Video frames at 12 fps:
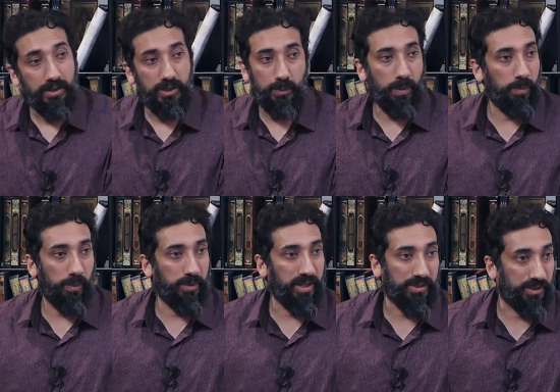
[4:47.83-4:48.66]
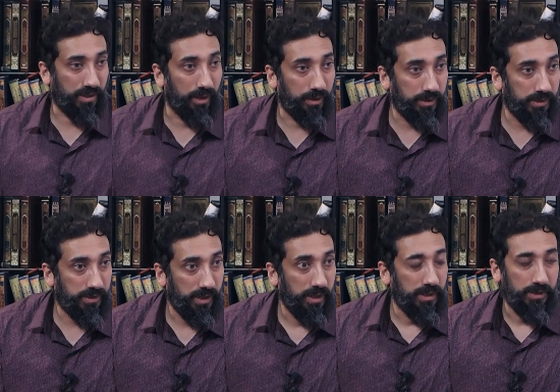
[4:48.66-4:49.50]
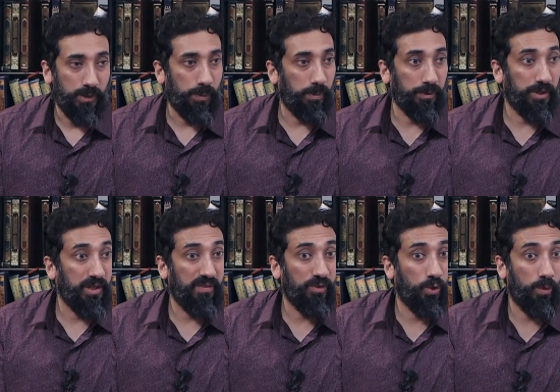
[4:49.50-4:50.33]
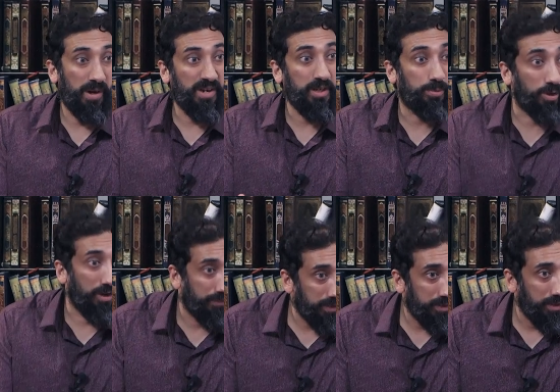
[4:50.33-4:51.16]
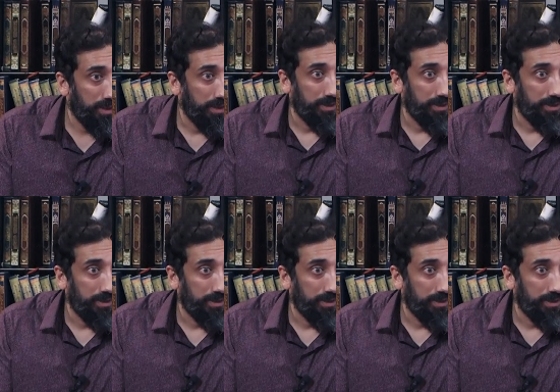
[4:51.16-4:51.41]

These people were not scholars. These people didn't even know about any prophet.